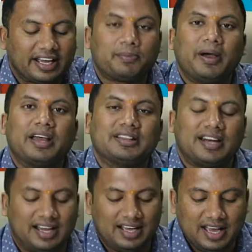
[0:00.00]

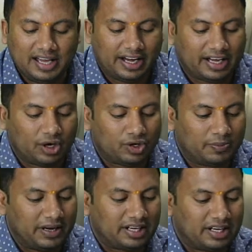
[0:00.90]
Mahindra
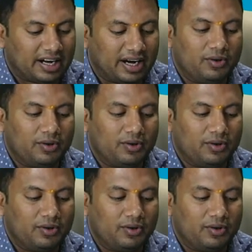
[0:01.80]
recruitment drive.